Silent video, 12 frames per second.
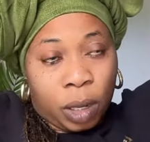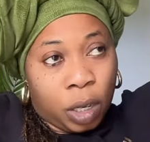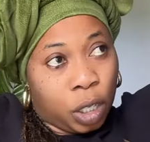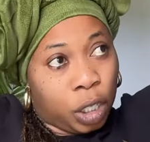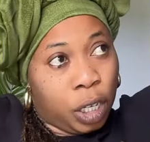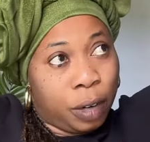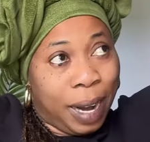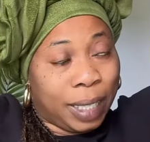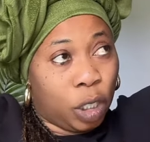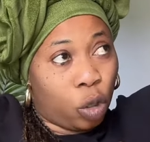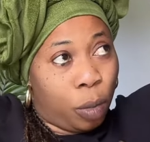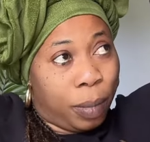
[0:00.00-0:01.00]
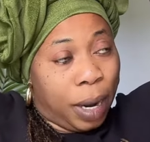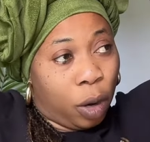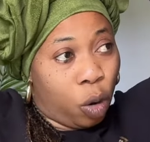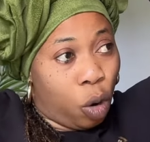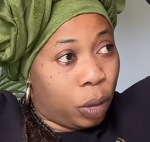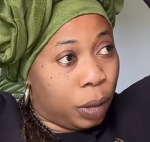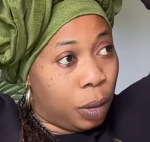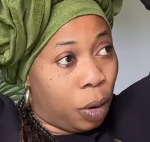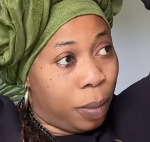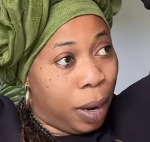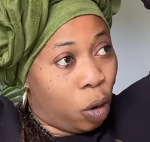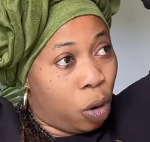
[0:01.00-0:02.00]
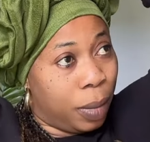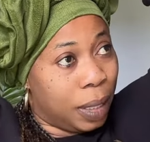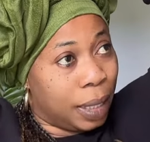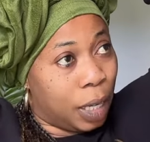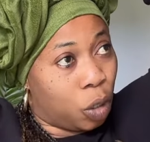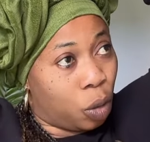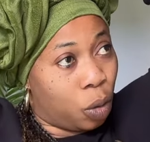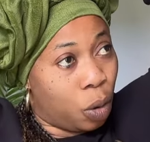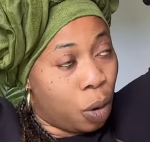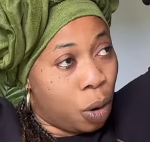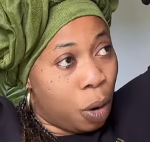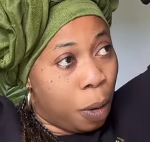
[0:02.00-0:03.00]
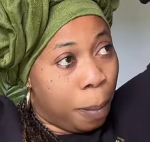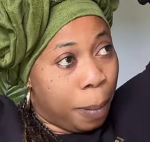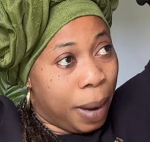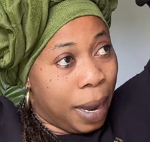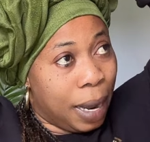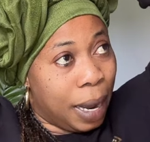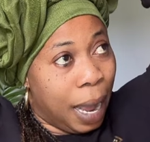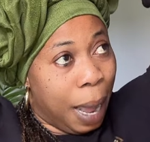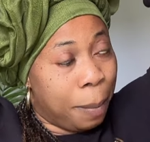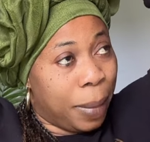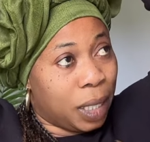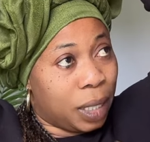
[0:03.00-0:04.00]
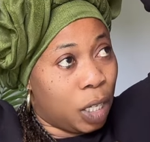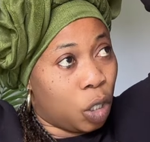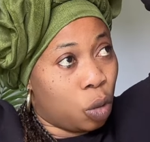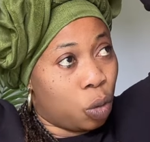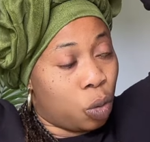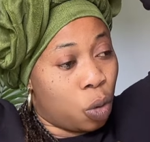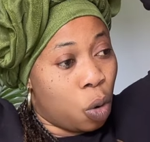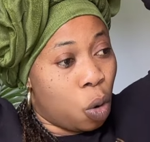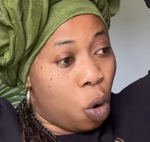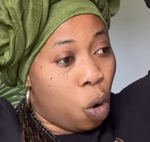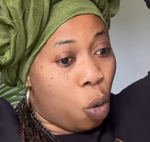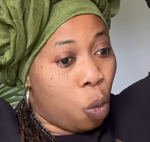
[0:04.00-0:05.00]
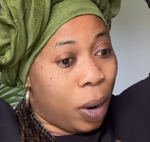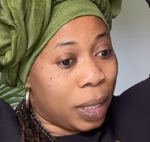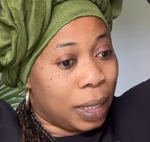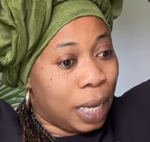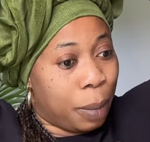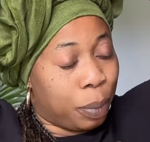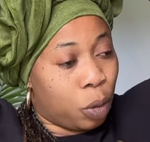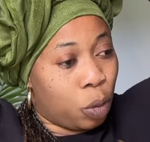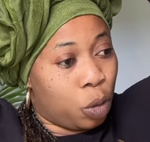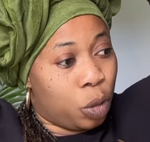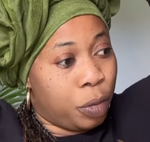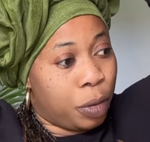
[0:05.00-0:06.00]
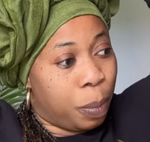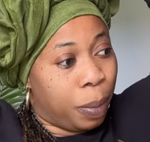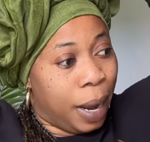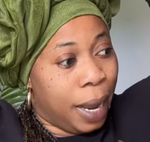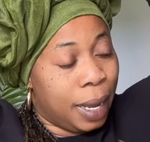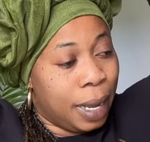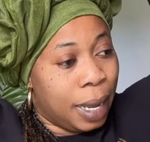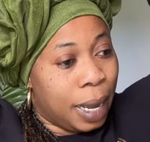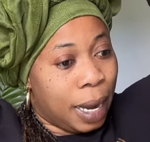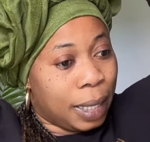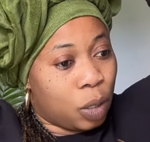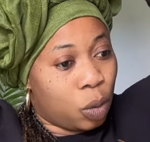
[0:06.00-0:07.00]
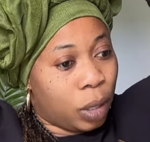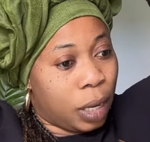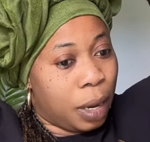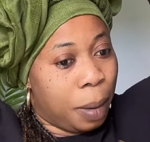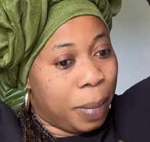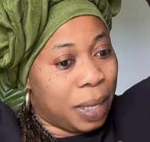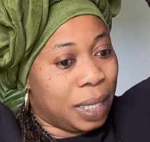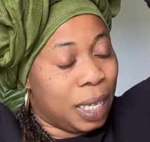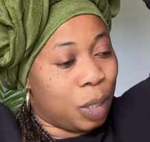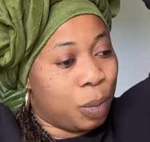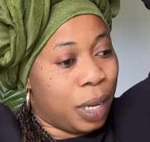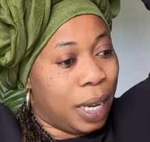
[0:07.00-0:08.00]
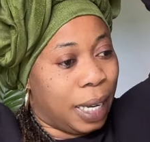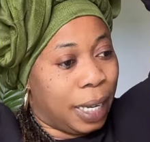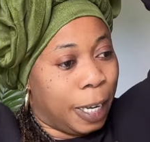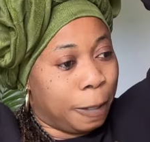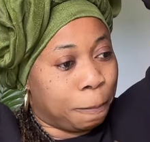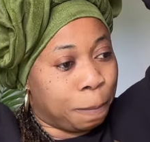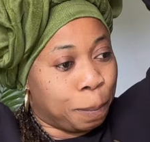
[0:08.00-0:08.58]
She write it on my comment section. Ma, I message you on WhatsApp. You didn't reply. I said okay. Message me again.